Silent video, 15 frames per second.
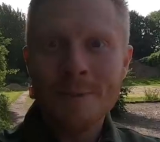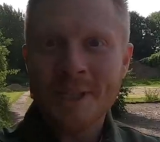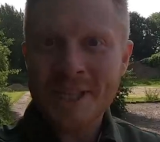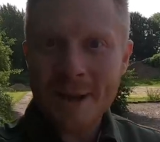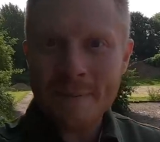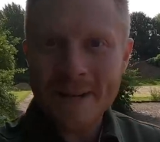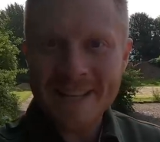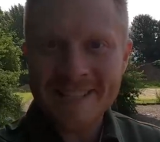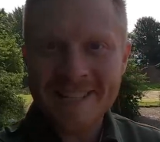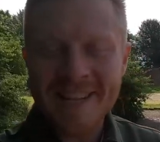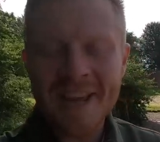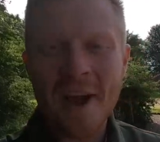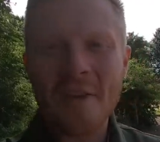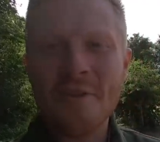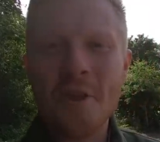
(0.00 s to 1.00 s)
I'm stepping into
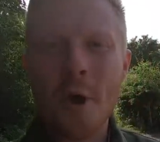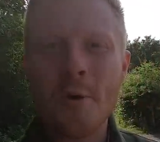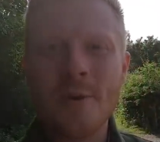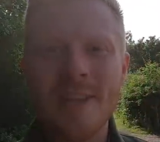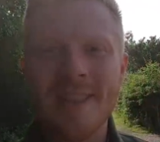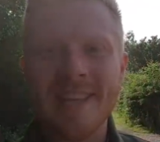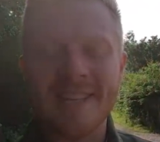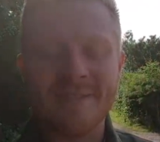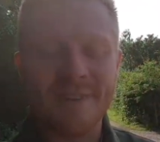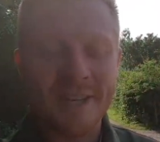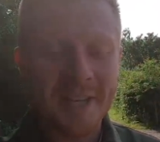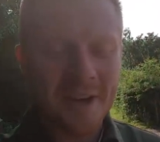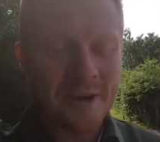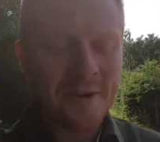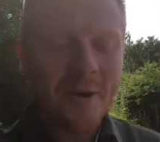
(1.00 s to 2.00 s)
the unknown in this
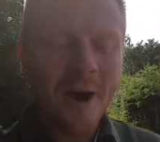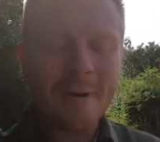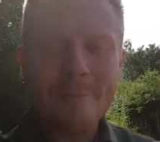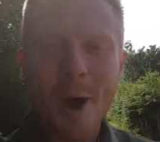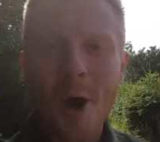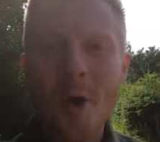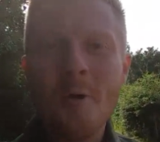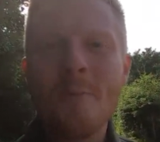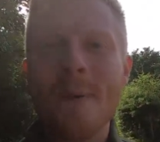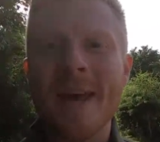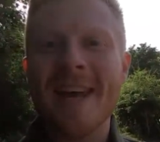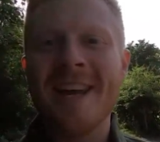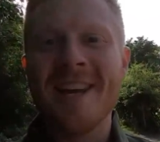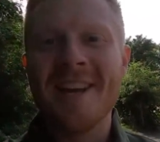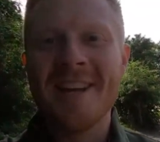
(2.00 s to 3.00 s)
video. I'm
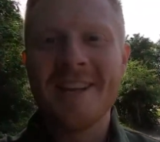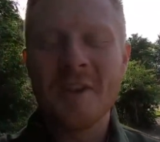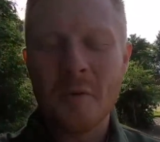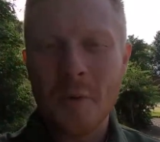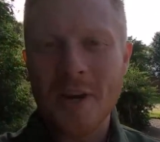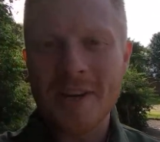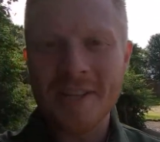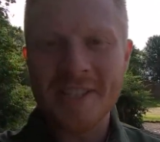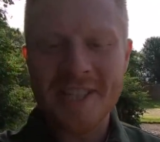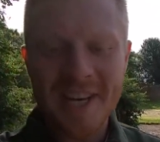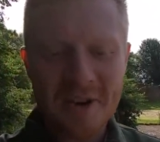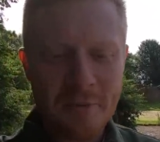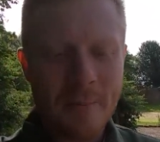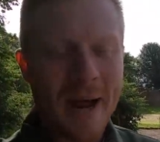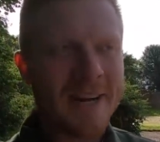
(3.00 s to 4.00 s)
hoping that we're going to
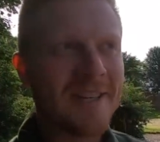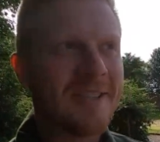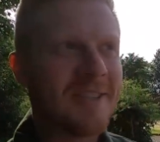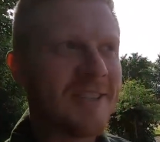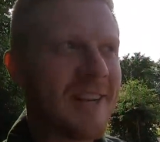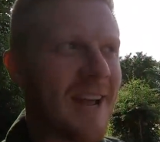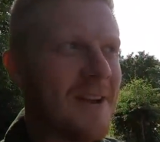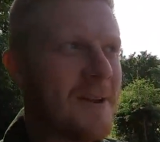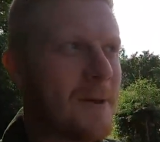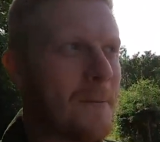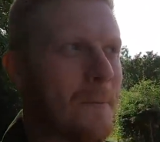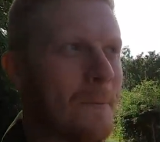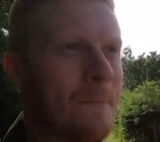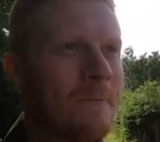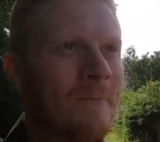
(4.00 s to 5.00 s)
see an abandoned
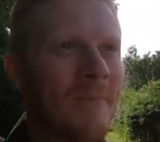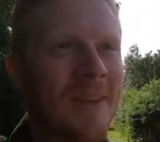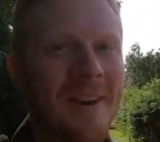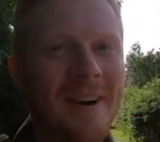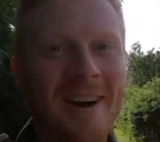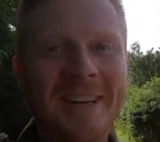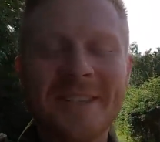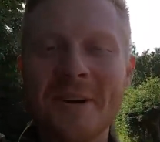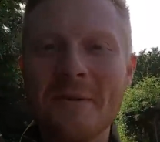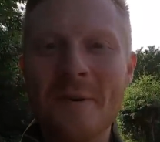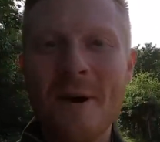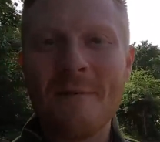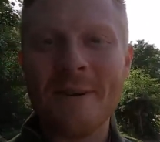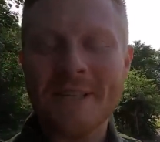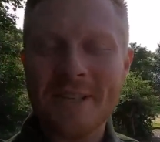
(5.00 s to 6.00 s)
stadium. I don't
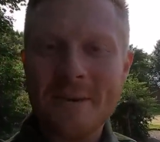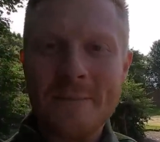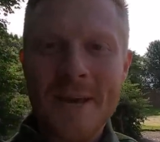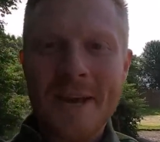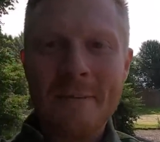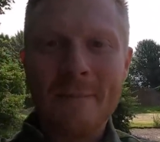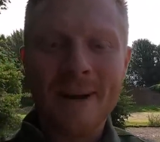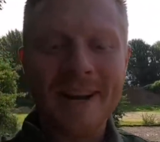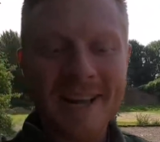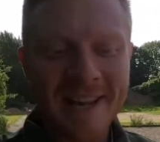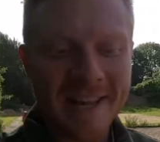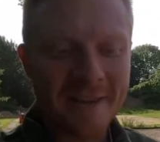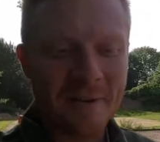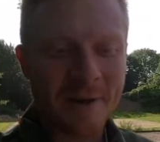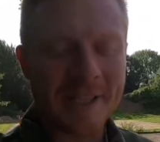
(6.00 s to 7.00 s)
know if it's going to be
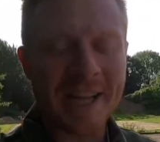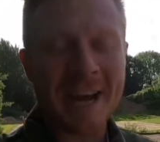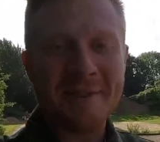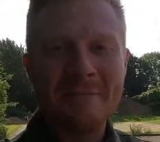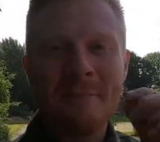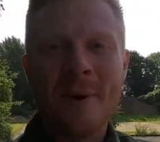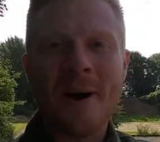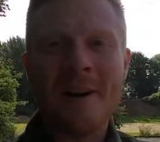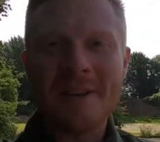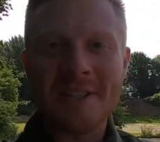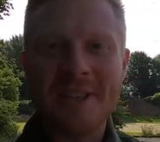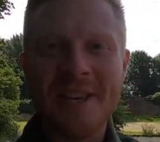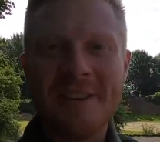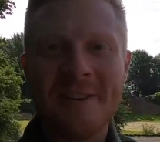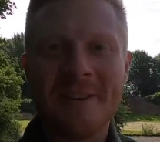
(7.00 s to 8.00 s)
completely knocked down,
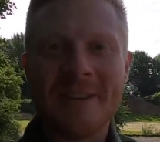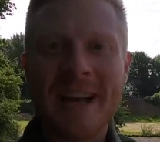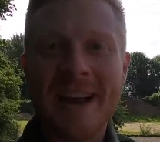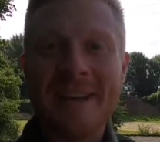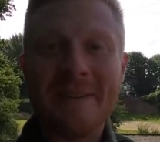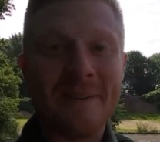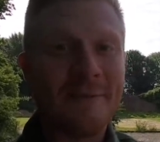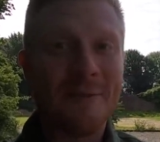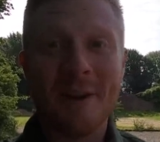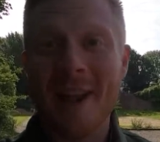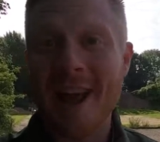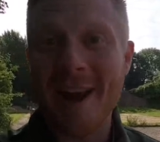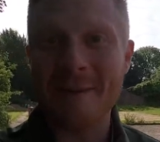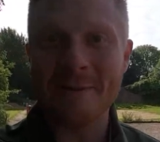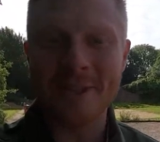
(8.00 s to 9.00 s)
partially knocked down, a full
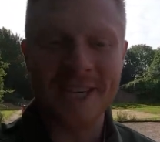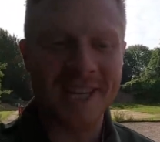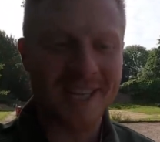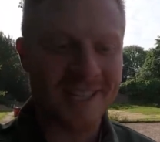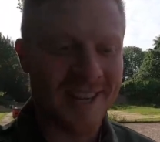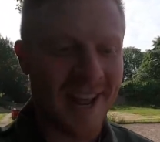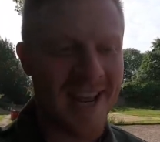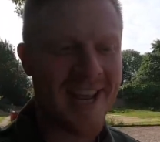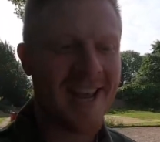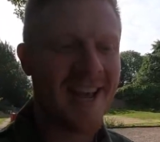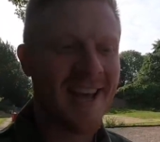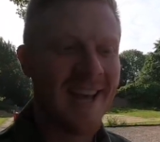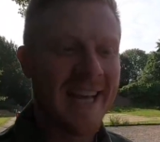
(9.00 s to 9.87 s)
housing estate.